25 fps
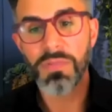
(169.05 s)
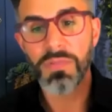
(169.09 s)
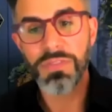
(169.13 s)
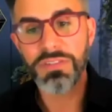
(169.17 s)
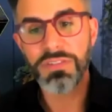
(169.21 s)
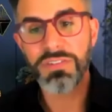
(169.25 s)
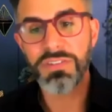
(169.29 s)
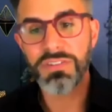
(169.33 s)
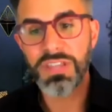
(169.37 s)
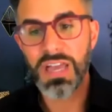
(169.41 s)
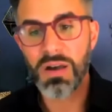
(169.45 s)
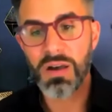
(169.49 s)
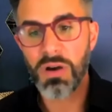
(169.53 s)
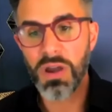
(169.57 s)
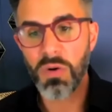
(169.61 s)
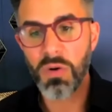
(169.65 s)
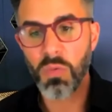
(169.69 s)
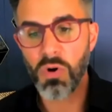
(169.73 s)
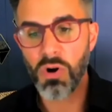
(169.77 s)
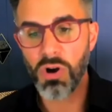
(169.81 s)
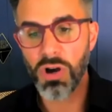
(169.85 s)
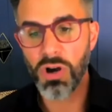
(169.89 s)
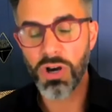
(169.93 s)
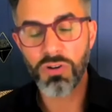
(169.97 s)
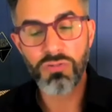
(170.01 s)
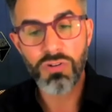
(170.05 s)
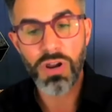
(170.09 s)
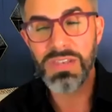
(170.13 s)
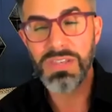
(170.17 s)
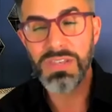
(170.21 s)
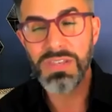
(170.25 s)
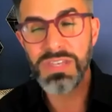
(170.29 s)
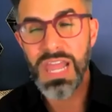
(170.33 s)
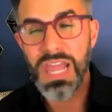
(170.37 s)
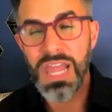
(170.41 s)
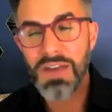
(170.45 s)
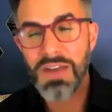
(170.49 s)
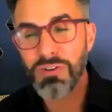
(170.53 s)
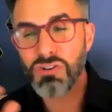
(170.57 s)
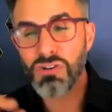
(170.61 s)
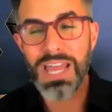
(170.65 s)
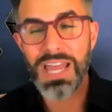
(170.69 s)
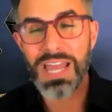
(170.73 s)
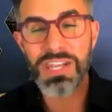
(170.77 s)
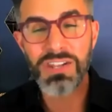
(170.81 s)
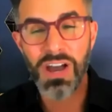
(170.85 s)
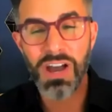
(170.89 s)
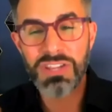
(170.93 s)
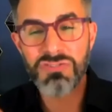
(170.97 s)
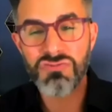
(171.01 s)
This is how I work. Never create
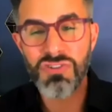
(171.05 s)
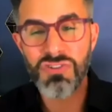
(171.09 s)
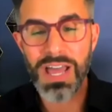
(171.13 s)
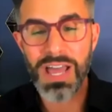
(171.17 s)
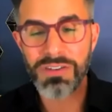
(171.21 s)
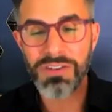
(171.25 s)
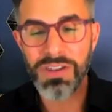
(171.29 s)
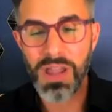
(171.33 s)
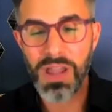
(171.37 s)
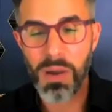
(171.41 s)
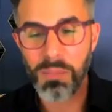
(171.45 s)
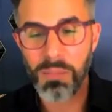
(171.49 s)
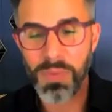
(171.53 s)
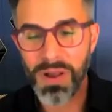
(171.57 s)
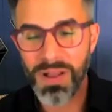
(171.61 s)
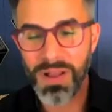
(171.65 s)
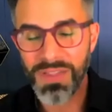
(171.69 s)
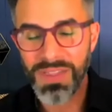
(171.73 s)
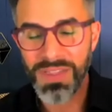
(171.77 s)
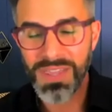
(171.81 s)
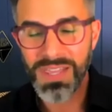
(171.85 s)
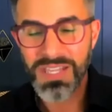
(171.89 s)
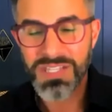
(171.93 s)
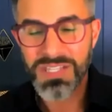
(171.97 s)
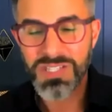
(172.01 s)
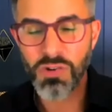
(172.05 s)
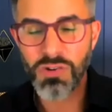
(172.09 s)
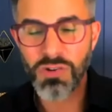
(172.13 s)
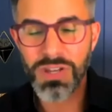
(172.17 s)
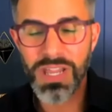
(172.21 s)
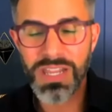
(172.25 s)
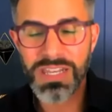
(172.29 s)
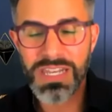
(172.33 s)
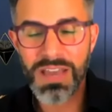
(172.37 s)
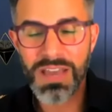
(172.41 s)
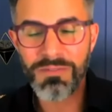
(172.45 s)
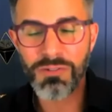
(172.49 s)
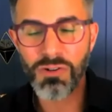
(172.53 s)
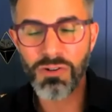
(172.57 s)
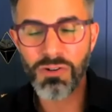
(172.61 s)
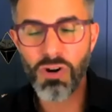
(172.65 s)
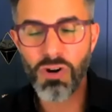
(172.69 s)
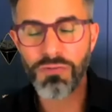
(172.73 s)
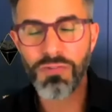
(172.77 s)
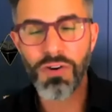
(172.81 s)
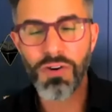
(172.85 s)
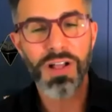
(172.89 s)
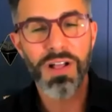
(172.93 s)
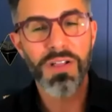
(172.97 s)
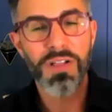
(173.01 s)
a nice round number. So never
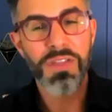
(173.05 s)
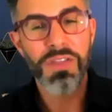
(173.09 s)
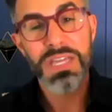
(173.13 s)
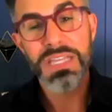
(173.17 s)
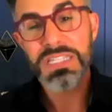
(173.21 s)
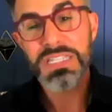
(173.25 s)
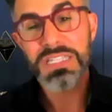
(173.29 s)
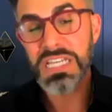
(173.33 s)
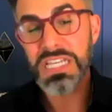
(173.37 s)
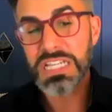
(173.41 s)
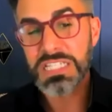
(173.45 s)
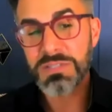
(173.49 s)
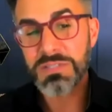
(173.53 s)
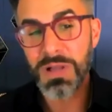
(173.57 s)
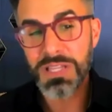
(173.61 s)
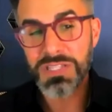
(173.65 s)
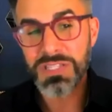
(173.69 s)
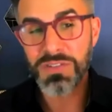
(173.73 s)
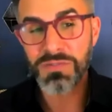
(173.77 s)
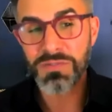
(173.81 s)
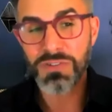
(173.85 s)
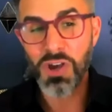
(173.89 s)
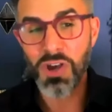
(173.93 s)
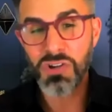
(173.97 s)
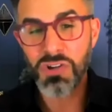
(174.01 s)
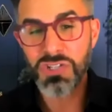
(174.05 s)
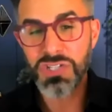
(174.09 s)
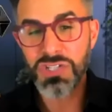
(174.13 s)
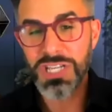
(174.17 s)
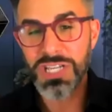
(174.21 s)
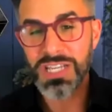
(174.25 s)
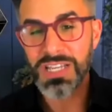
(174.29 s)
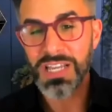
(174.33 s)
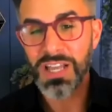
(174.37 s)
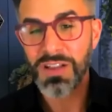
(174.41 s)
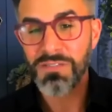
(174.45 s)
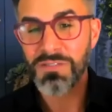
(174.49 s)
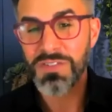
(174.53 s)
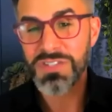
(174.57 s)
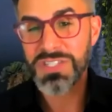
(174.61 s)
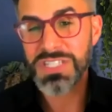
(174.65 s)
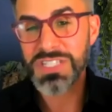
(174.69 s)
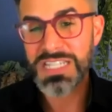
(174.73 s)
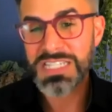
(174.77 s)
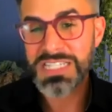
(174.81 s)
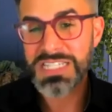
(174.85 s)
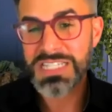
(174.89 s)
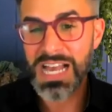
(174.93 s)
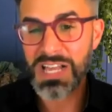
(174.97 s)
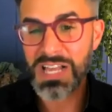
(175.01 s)
offer 6 months of coaching for
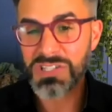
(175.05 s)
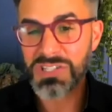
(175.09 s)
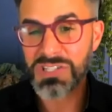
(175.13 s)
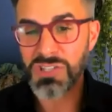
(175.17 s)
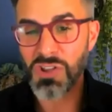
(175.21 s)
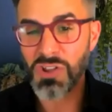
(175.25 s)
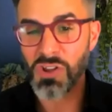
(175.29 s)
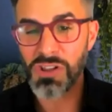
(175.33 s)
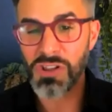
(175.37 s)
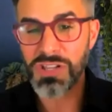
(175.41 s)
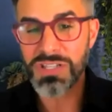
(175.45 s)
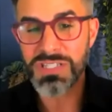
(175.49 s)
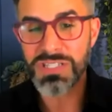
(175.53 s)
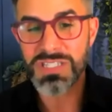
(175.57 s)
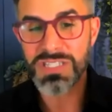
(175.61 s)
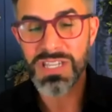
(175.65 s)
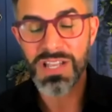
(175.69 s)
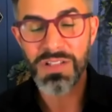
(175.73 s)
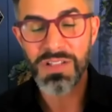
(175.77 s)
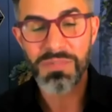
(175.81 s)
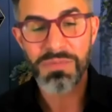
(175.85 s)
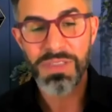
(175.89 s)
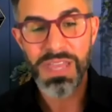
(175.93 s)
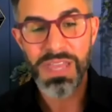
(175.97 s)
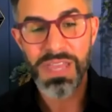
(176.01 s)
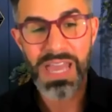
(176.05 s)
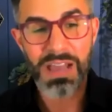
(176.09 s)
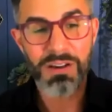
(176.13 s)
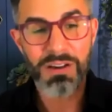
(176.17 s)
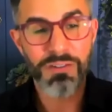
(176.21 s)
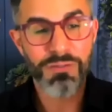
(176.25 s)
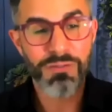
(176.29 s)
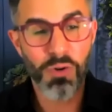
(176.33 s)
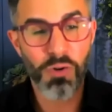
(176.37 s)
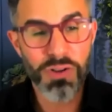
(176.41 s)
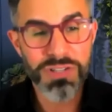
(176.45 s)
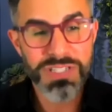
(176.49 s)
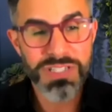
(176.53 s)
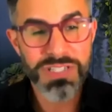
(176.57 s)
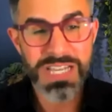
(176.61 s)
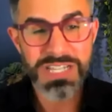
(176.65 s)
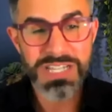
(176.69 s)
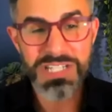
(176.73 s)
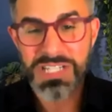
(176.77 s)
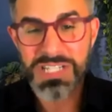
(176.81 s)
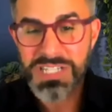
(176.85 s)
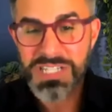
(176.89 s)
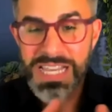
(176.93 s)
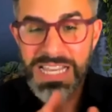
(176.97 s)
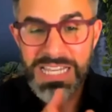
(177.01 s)
$6,000 at 4
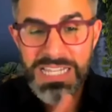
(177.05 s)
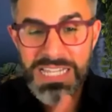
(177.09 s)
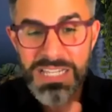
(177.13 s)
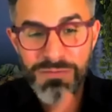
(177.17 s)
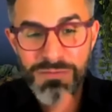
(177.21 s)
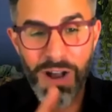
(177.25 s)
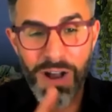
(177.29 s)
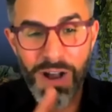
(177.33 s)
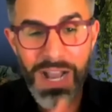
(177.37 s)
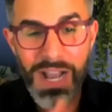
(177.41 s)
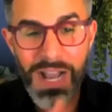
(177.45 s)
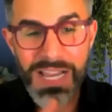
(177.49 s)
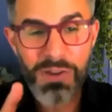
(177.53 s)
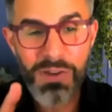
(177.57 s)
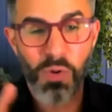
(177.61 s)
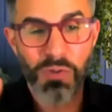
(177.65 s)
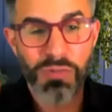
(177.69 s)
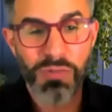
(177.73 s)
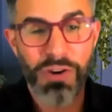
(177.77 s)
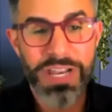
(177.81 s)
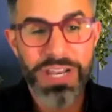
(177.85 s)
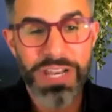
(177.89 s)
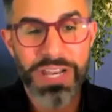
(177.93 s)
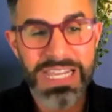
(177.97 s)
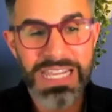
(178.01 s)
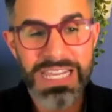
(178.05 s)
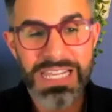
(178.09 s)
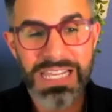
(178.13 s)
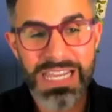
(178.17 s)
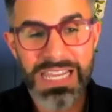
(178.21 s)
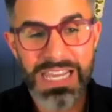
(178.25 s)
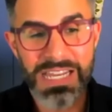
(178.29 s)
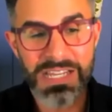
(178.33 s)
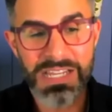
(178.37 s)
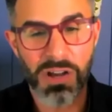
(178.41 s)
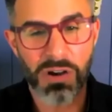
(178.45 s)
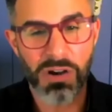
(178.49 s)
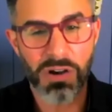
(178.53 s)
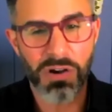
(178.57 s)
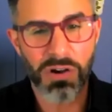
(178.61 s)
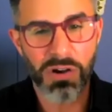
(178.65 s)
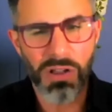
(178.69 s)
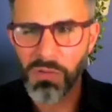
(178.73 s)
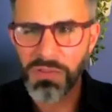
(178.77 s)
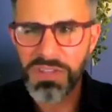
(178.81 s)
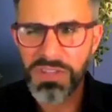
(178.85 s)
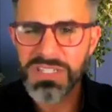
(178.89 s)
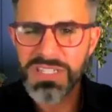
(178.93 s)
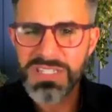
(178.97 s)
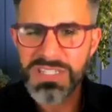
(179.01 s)
sessions, because they can divide it all very neatly and go,
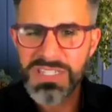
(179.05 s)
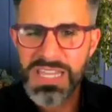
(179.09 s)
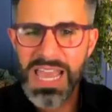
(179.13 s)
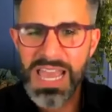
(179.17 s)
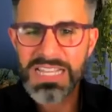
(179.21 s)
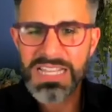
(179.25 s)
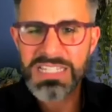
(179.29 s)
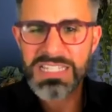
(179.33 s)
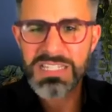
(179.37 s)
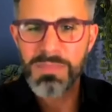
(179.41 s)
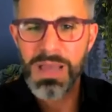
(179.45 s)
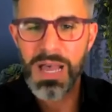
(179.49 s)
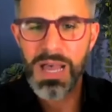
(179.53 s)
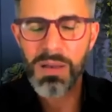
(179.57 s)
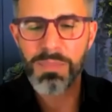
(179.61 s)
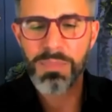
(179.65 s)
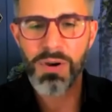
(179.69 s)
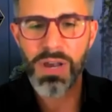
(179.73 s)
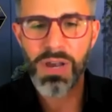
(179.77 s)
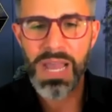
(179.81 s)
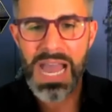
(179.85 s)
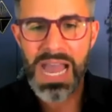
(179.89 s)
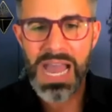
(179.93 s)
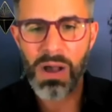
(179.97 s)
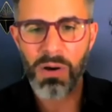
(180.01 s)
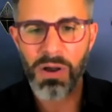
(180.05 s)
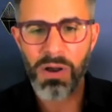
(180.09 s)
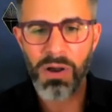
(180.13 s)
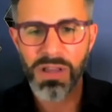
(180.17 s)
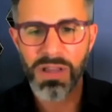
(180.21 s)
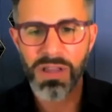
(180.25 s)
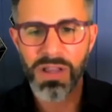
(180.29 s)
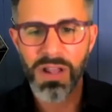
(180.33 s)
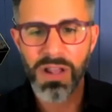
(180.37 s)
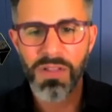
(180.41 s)
oh, this is X amount per hour.